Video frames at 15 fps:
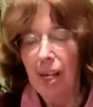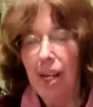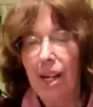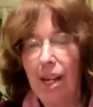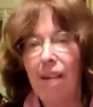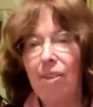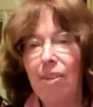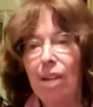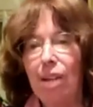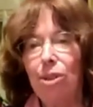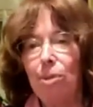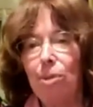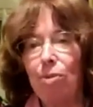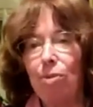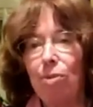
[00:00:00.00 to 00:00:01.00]
And that's
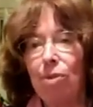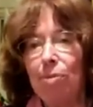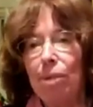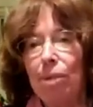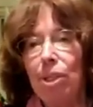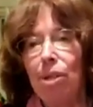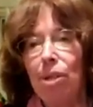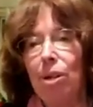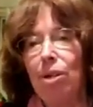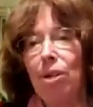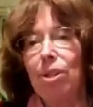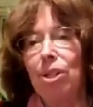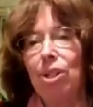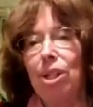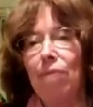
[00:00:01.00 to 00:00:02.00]
when the Rebbe started the
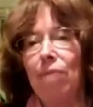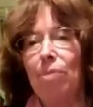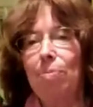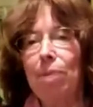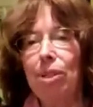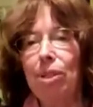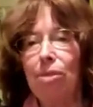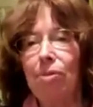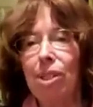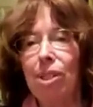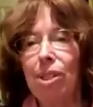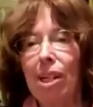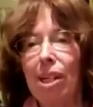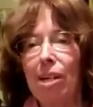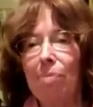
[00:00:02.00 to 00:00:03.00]
Sheva Mitzvahs
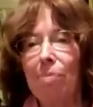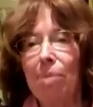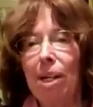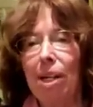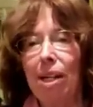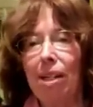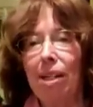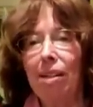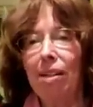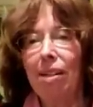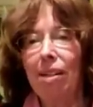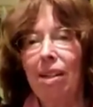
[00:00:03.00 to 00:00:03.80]
campaign,